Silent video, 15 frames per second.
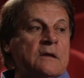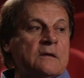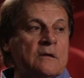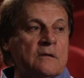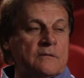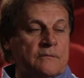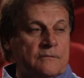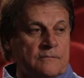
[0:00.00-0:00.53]

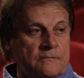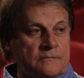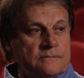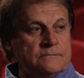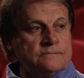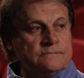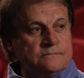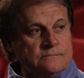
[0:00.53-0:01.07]
into
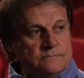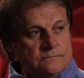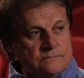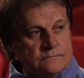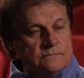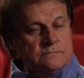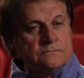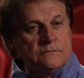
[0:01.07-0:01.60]

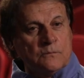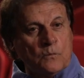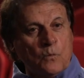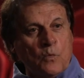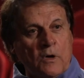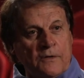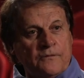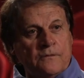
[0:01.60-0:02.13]

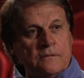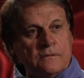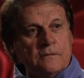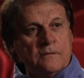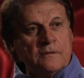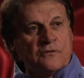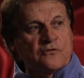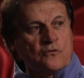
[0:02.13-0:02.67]
what
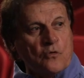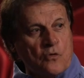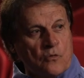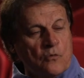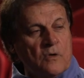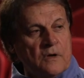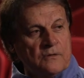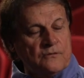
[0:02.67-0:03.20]
the
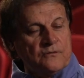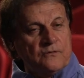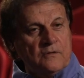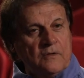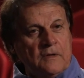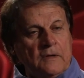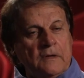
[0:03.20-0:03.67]
score was.